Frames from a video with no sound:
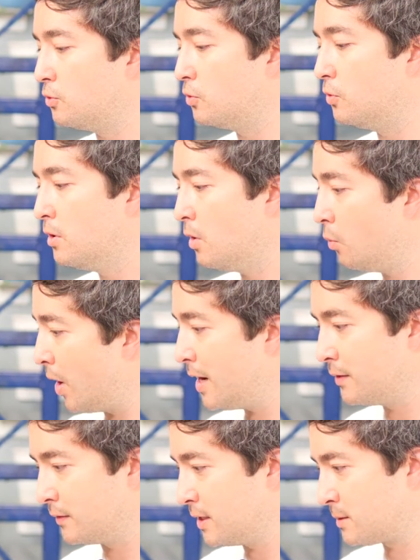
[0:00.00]
cool
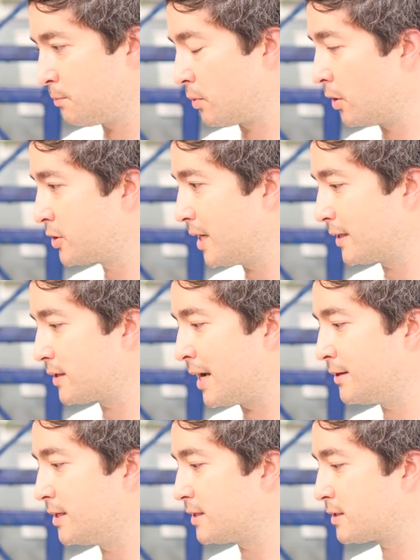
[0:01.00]
way that this project
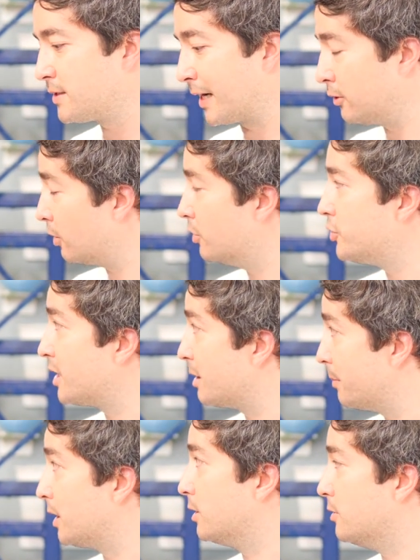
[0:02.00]
and this technology
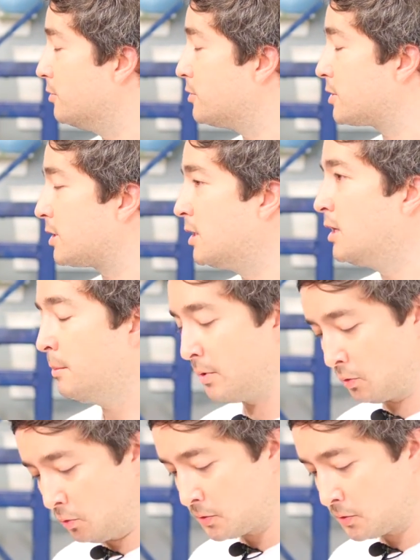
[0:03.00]
can be used. But